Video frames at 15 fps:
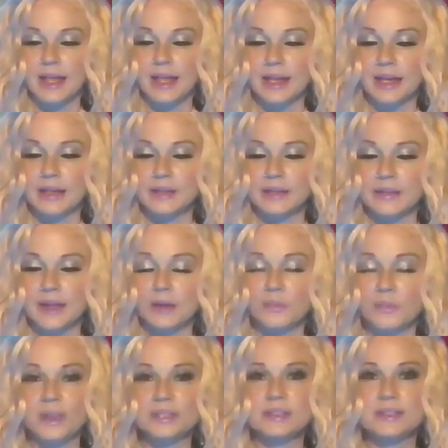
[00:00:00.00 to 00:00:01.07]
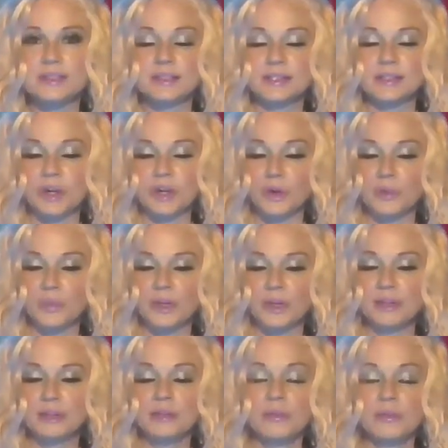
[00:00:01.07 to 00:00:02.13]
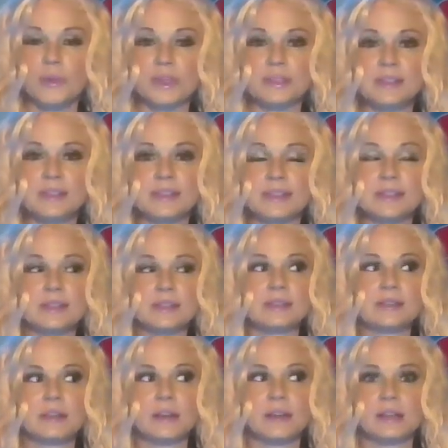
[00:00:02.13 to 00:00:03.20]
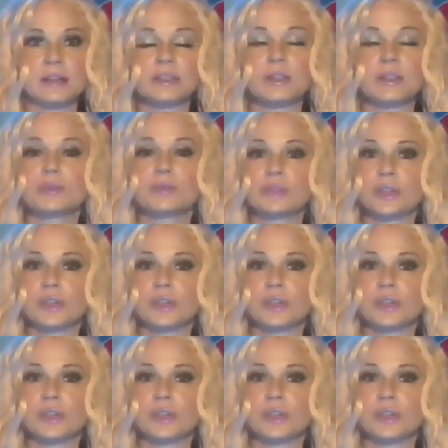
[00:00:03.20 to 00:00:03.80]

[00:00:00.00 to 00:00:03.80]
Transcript: And that once it's open, once this soul